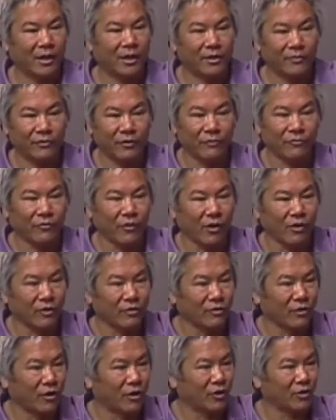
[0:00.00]
and if you follow
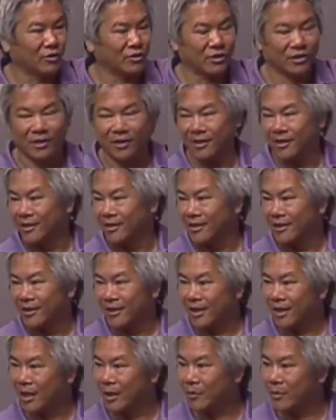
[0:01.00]
those,
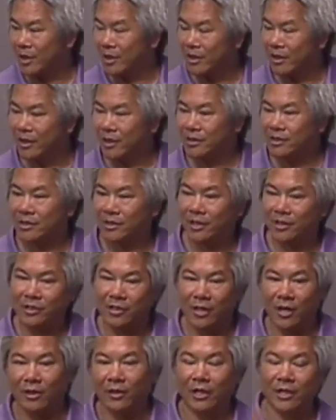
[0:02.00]
I mean, it's it's
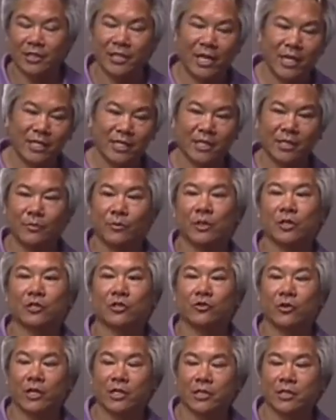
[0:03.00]
not like changing
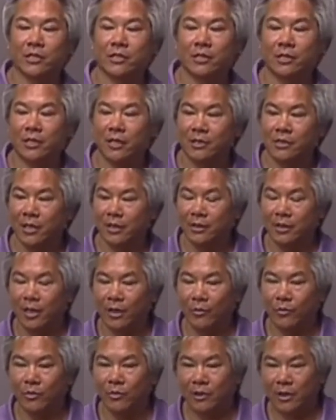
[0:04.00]
administrations and things like
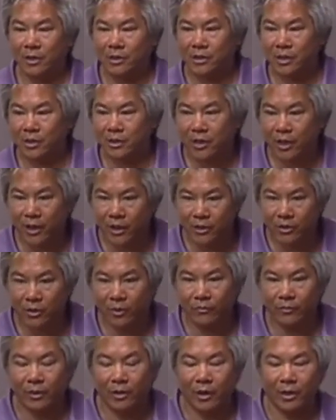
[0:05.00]
that where things can change
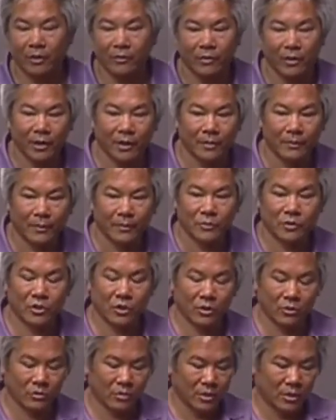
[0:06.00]
overnight, right?
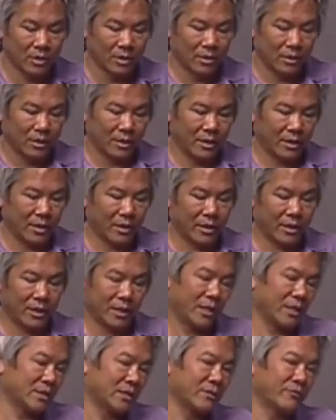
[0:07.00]
So.
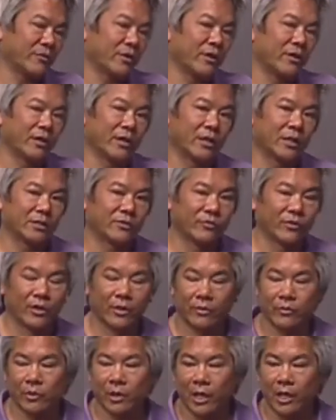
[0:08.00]
It's very, it's
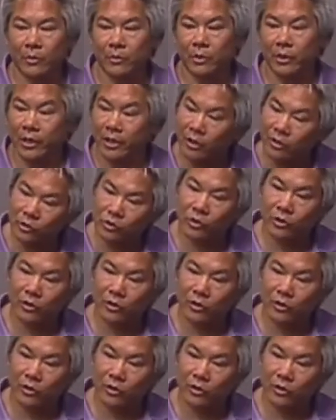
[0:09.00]
very reliable, and also